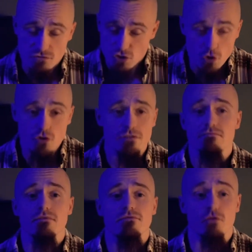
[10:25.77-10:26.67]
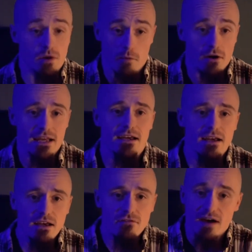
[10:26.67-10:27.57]
do for your body,
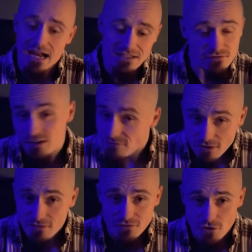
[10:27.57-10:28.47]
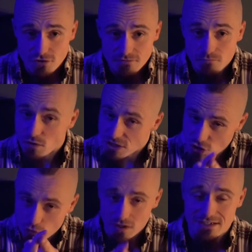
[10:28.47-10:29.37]
fat adds flavor to the food, which is
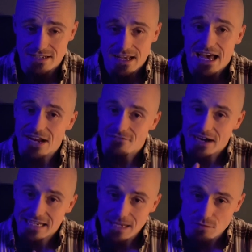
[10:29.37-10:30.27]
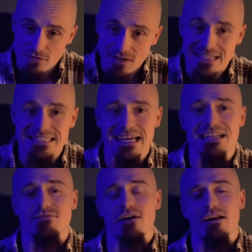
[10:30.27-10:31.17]
great, and fat keeps you feeling
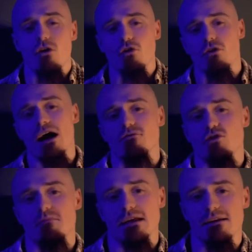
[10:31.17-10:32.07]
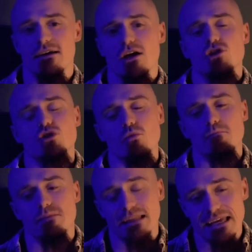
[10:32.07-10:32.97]
satisfied longer after a meal. So
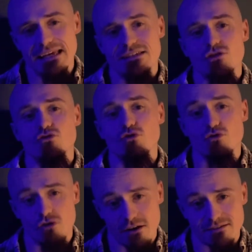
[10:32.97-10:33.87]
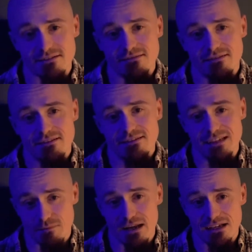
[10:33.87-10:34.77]
please do not
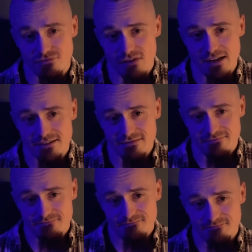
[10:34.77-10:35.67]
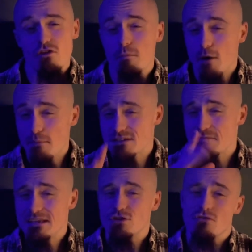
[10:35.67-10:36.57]
demonize fat. The purpose of
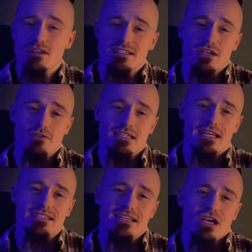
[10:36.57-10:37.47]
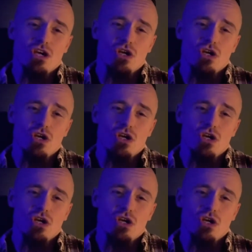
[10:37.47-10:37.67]
me doing this series is